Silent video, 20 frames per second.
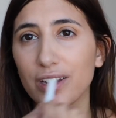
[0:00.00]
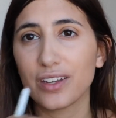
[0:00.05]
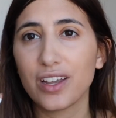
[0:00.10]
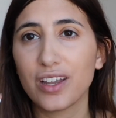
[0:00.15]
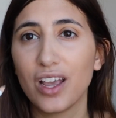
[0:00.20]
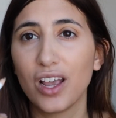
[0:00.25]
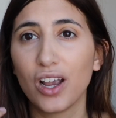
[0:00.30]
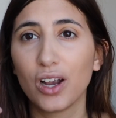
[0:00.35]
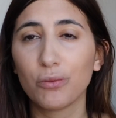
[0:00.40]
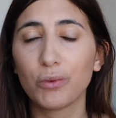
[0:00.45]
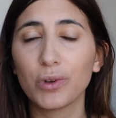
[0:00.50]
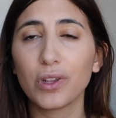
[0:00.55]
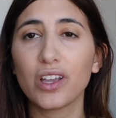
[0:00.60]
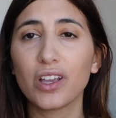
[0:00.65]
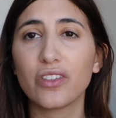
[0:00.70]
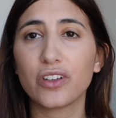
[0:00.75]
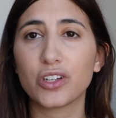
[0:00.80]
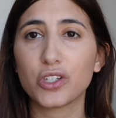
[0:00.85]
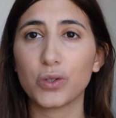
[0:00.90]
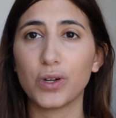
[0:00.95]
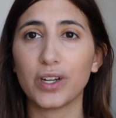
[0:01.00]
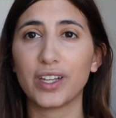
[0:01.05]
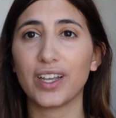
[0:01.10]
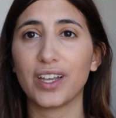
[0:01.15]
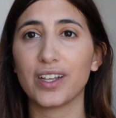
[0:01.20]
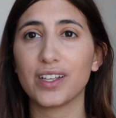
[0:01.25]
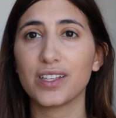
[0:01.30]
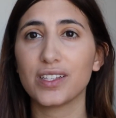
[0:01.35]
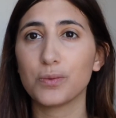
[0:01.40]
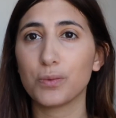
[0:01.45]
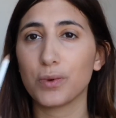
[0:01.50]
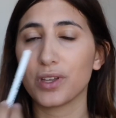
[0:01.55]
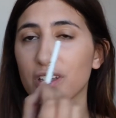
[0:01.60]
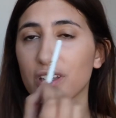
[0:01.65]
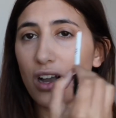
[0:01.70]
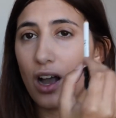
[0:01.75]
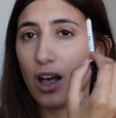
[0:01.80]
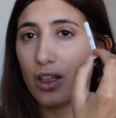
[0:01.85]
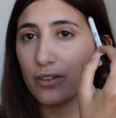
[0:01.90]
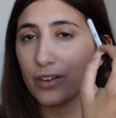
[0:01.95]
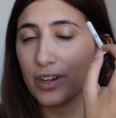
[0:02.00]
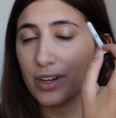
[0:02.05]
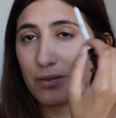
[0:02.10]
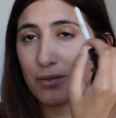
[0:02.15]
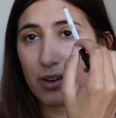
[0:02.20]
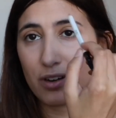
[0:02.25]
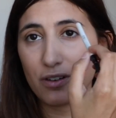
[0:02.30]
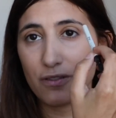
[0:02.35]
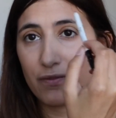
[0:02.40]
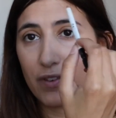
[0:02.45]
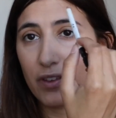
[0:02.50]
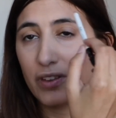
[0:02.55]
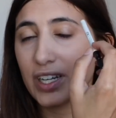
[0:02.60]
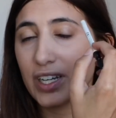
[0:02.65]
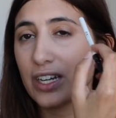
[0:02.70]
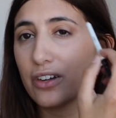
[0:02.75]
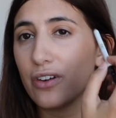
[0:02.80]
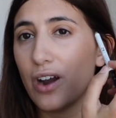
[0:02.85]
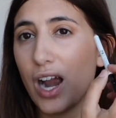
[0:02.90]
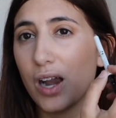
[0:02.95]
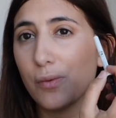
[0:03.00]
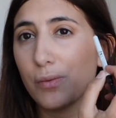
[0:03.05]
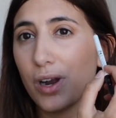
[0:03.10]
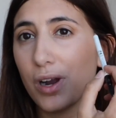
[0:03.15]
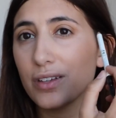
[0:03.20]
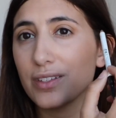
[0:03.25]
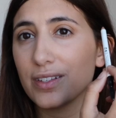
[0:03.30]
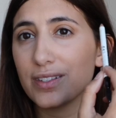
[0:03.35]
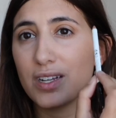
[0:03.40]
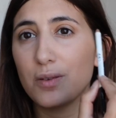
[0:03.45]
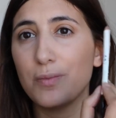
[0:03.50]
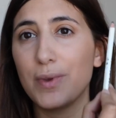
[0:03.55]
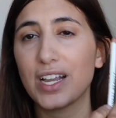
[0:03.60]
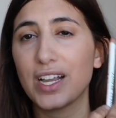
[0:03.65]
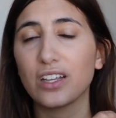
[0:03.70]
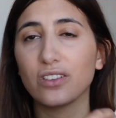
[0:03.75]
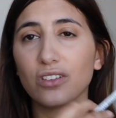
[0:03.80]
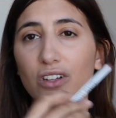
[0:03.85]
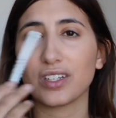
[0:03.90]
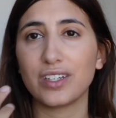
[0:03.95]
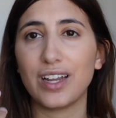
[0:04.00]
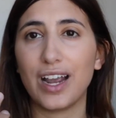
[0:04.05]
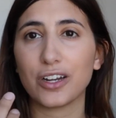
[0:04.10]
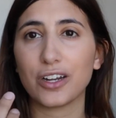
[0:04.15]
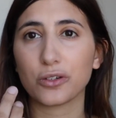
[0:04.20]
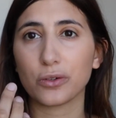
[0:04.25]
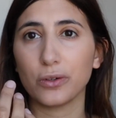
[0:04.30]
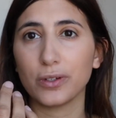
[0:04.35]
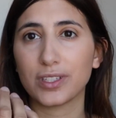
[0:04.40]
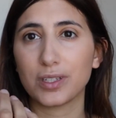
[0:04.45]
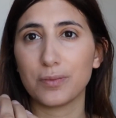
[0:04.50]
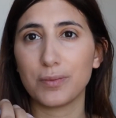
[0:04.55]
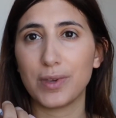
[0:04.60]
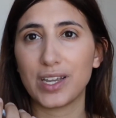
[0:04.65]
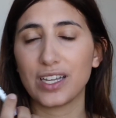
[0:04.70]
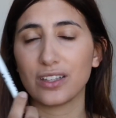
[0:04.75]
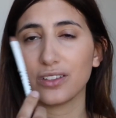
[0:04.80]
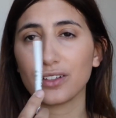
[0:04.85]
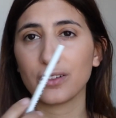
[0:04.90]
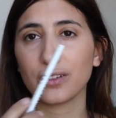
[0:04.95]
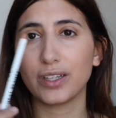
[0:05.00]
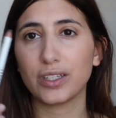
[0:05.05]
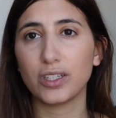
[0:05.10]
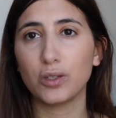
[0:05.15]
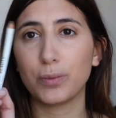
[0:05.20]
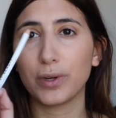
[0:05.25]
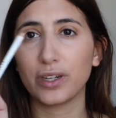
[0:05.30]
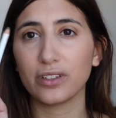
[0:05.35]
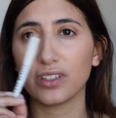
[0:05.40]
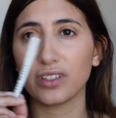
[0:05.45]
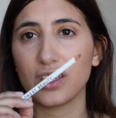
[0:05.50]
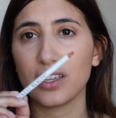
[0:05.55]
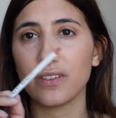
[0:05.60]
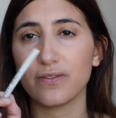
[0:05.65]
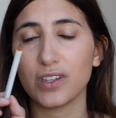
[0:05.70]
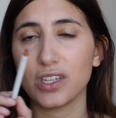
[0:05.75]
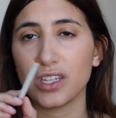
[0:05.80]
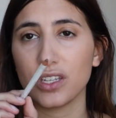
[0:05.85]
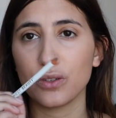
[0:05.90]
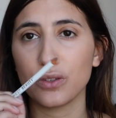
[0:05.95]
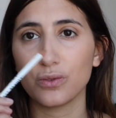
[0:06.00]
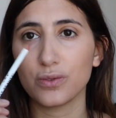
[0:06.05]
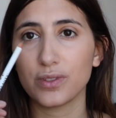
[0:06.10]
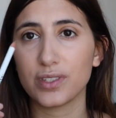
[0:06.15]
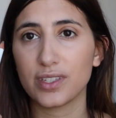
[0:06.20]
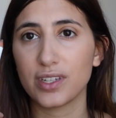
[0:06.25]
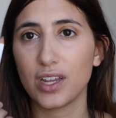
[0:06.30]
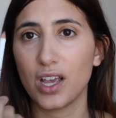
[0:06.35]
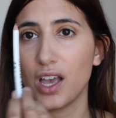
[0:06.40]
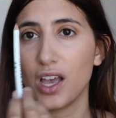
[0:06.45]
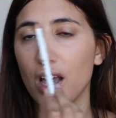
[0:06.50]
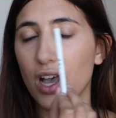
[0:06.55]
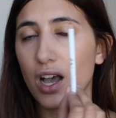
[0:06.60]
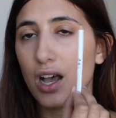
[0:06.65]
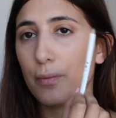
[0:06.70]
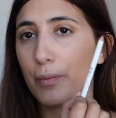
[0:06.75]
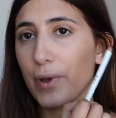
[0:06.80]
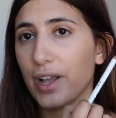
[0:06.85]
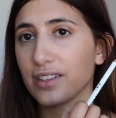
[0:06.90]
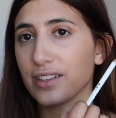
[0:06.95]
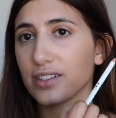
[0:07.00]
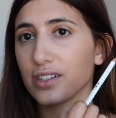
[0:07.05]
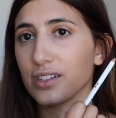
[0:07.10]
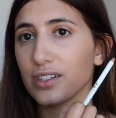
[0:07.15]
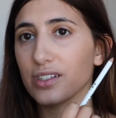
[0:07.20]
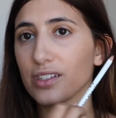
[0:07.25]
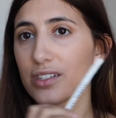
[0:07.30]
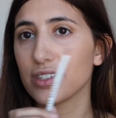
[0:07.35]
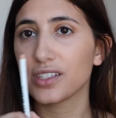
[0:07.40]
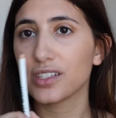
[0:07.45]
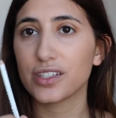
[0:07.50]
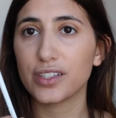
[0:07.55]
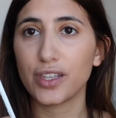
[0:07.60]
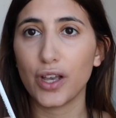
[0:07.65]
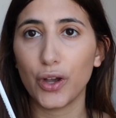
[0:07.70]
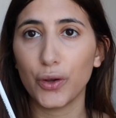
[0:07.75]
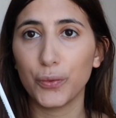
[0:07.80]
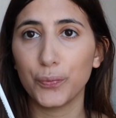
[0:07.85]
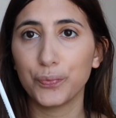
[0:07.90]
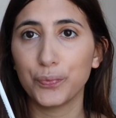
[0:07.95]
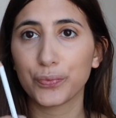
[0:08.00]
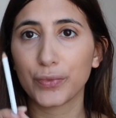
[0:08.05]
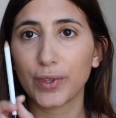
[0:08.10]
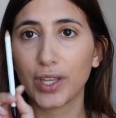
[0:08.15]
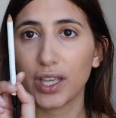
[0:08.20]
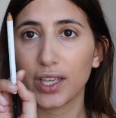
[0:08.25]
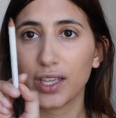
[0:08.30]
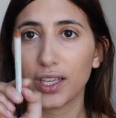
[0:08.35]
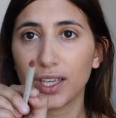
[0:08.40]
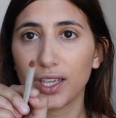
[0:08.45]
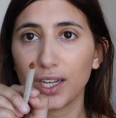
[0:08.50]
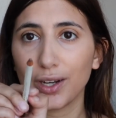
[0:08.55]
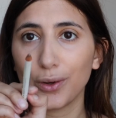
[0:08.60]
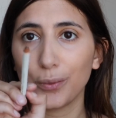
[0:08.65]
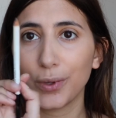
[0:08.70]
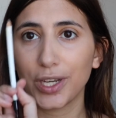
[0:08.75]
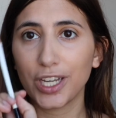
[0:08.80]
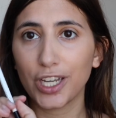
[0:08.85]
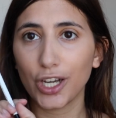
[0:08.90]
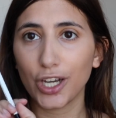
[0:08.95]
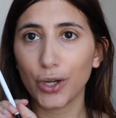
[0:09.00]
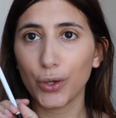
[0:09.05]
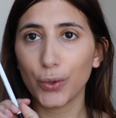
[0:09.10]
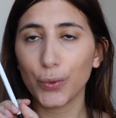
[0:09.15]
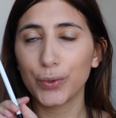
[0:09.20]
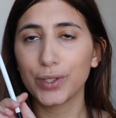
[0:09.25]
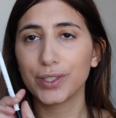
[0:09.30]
And really the trick is with coloring or filling in your eyebrows is to make it look natural and to make it look like you really even used a pencil. So here we go.